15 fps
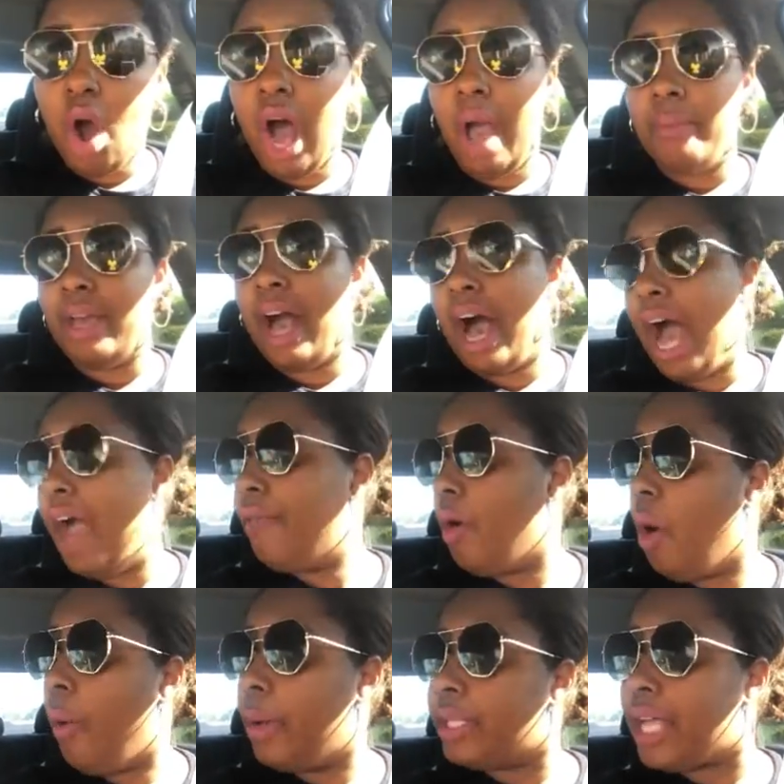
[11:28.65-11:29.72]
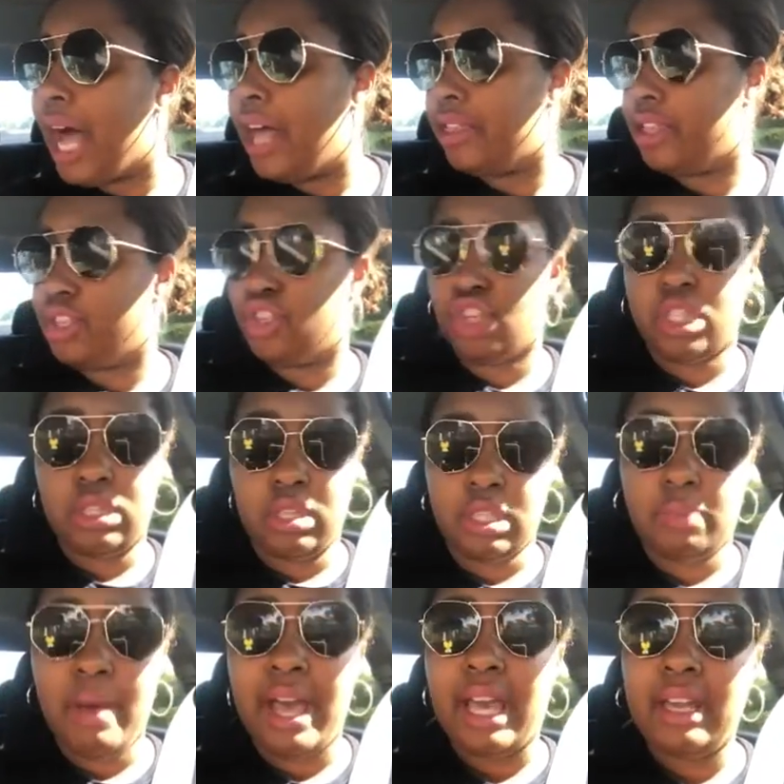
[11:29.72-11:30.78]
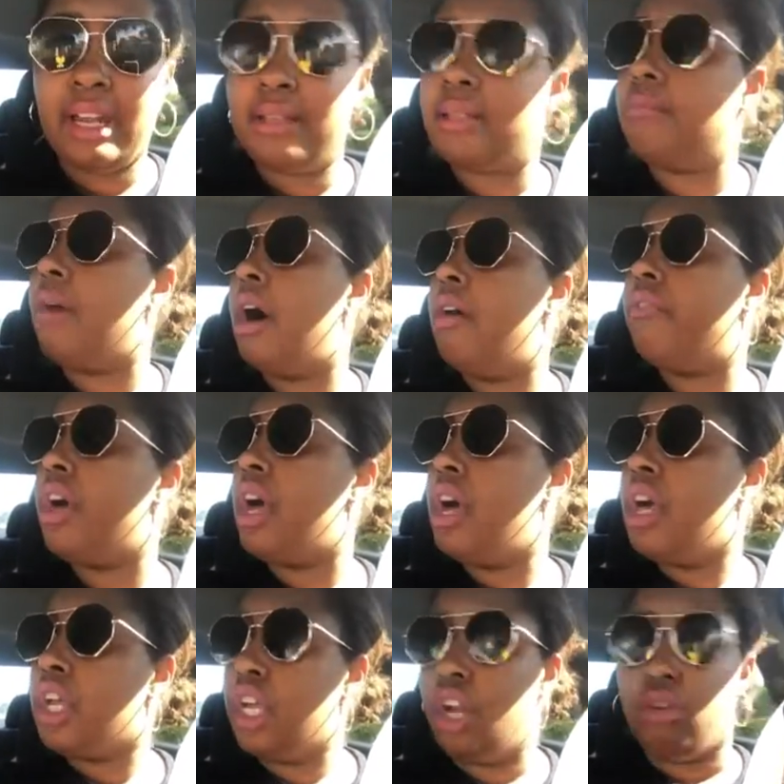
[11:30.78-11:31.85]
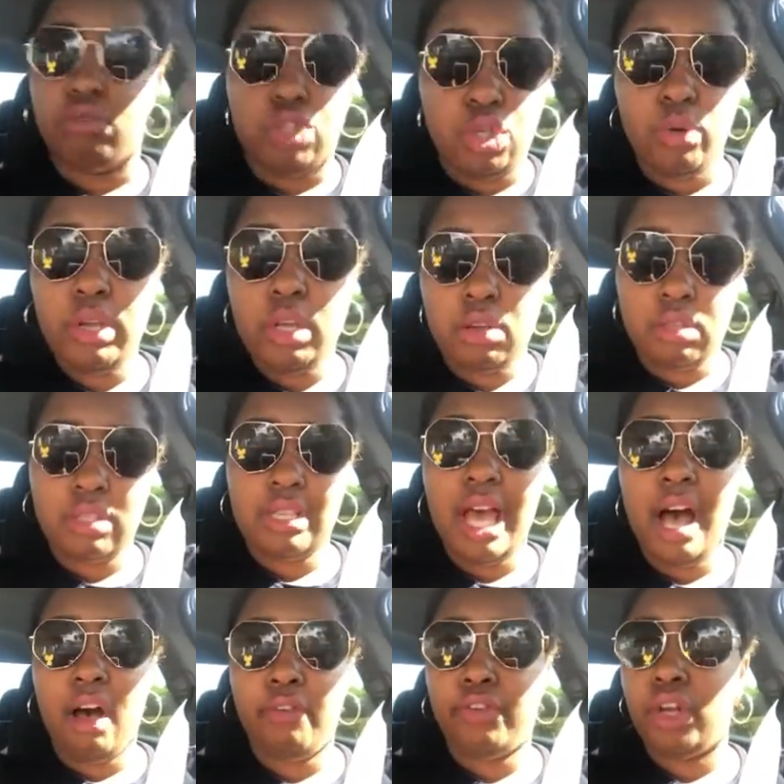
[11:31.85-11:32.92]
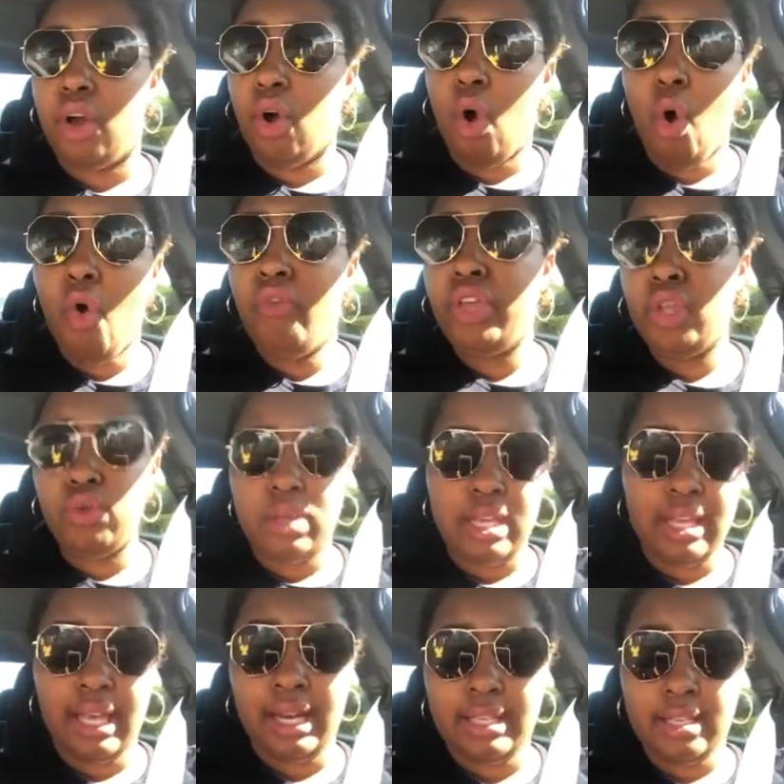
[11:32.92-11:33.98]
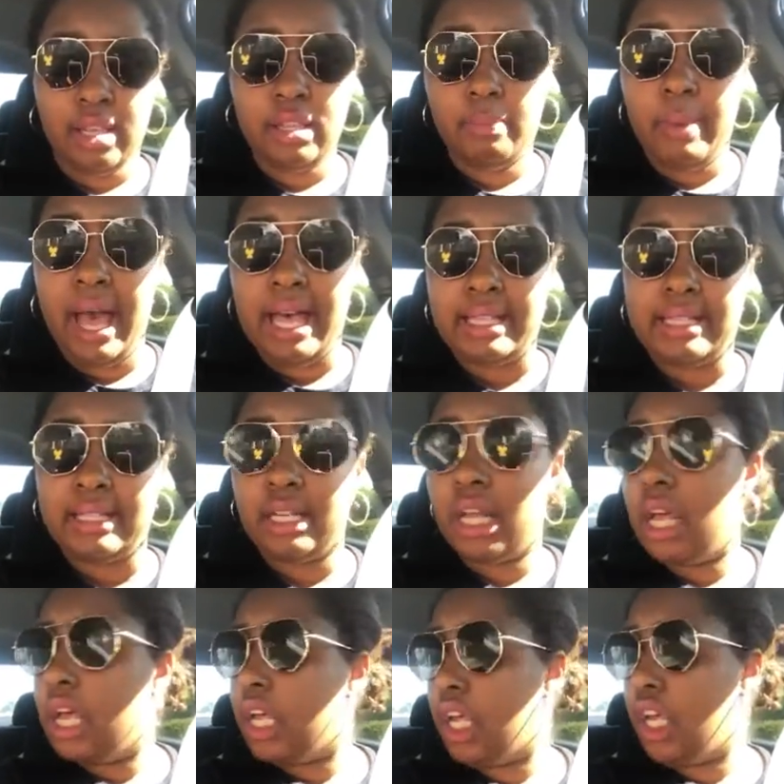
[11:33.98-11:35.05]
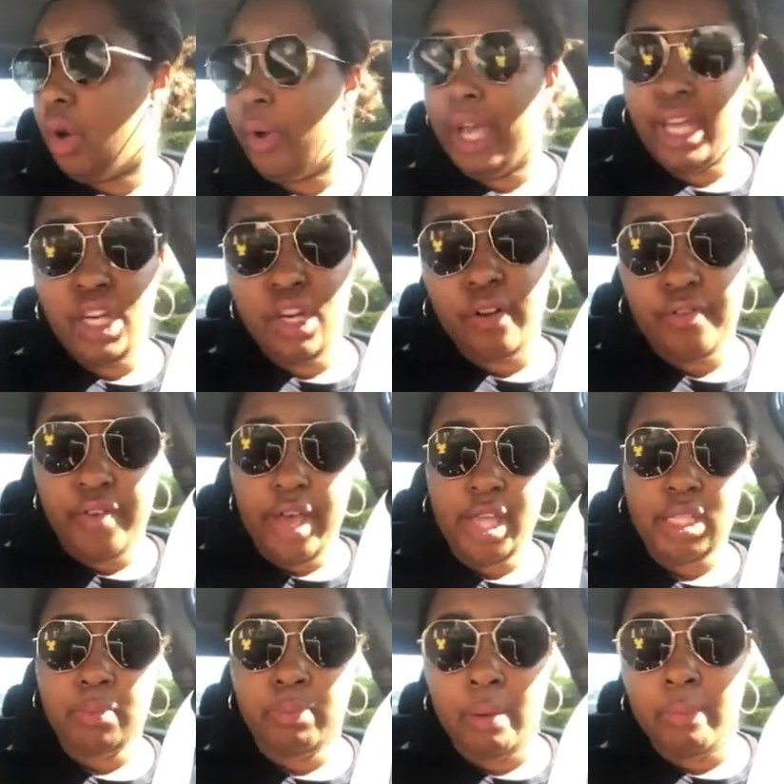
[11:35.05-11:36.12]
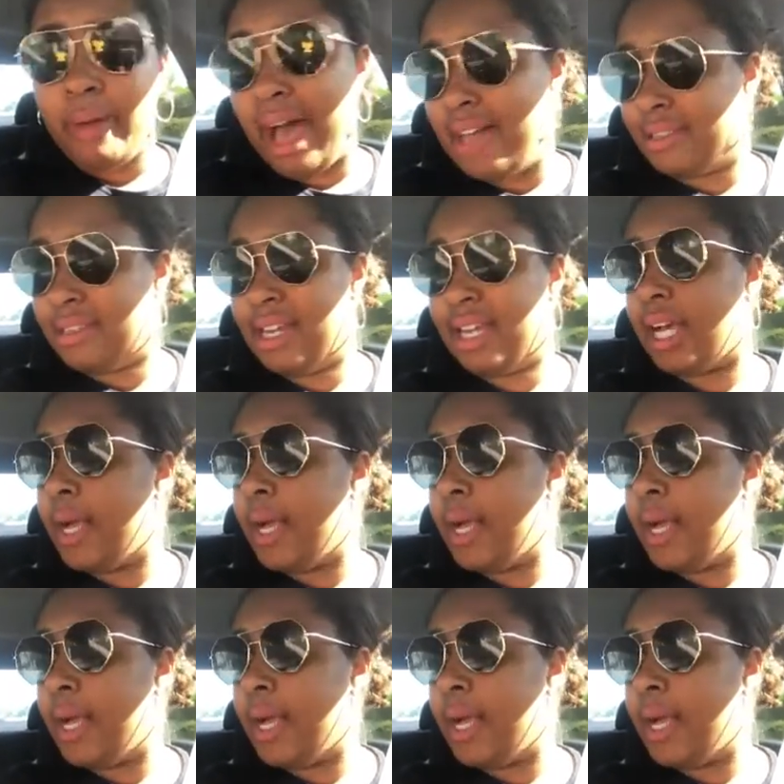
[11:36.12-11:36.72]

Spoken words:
I mean, I've always had this mechanism of, do it yourself. Only you can get it done the best. In your face, bombastic.